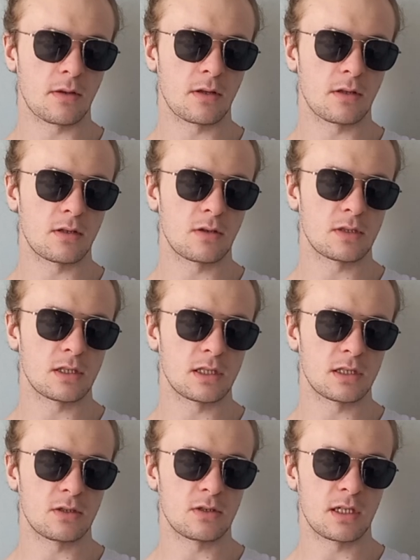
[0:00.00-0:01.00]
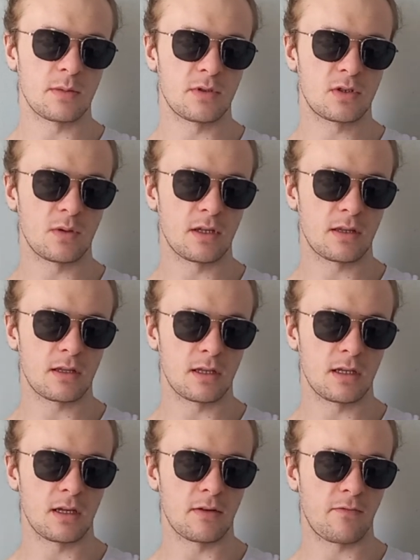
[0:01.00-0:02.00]
the dosage is usually between
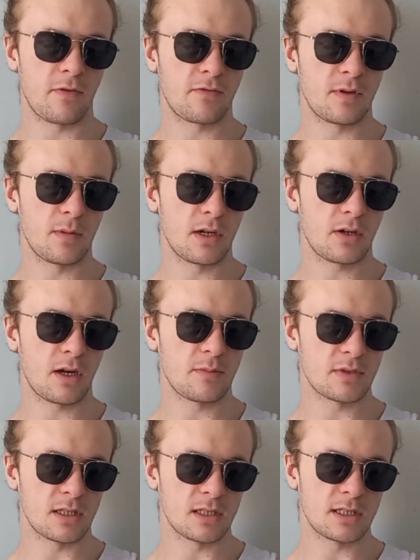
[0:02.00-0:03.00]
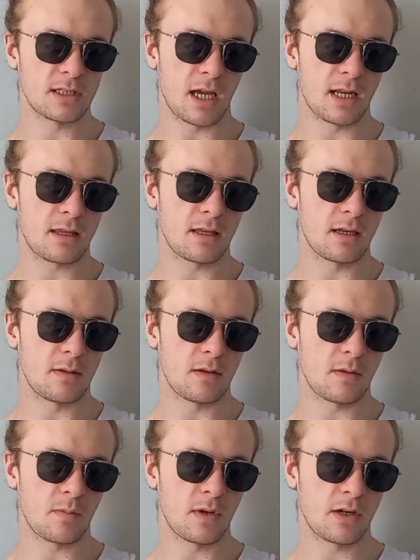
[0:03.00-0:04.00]
30 and 50 milligrams. This is at 30
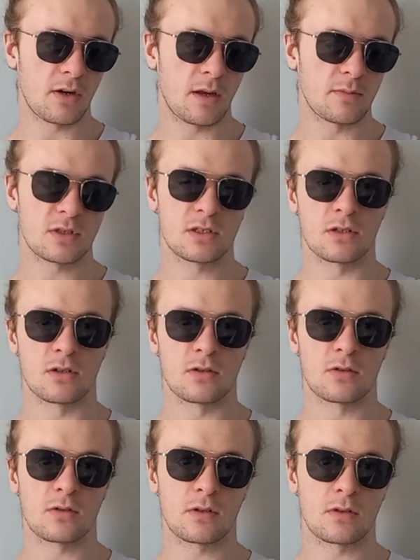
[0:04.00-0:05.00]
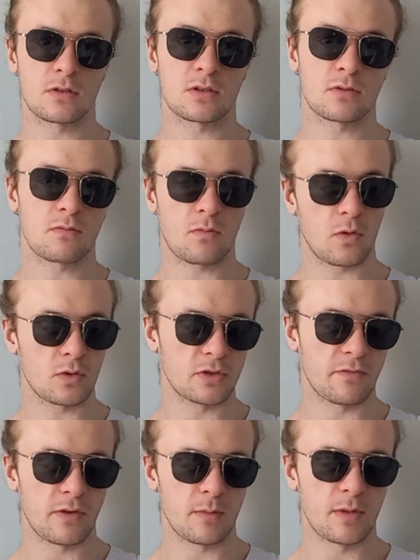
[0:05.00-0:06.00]
milligrams, so it's also
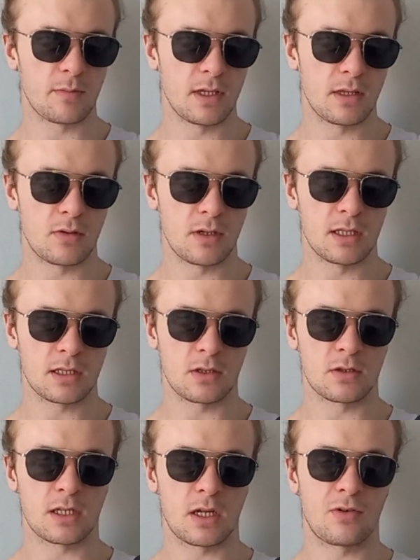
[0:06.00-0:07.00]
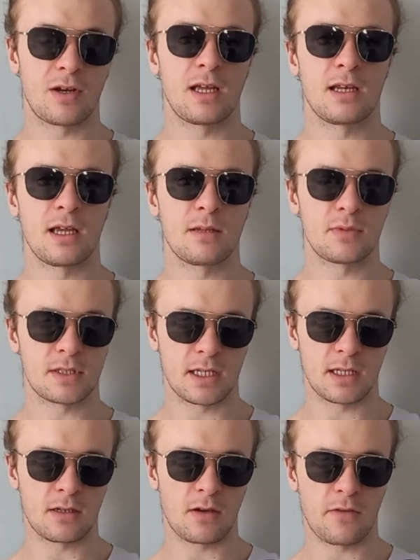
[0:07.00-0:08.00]
vitamin B3, so it's
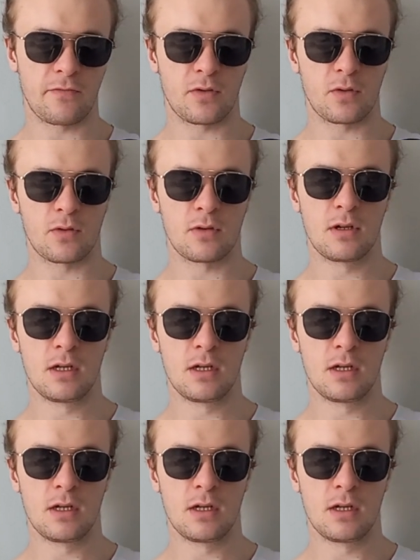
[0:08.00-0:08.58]
188% of your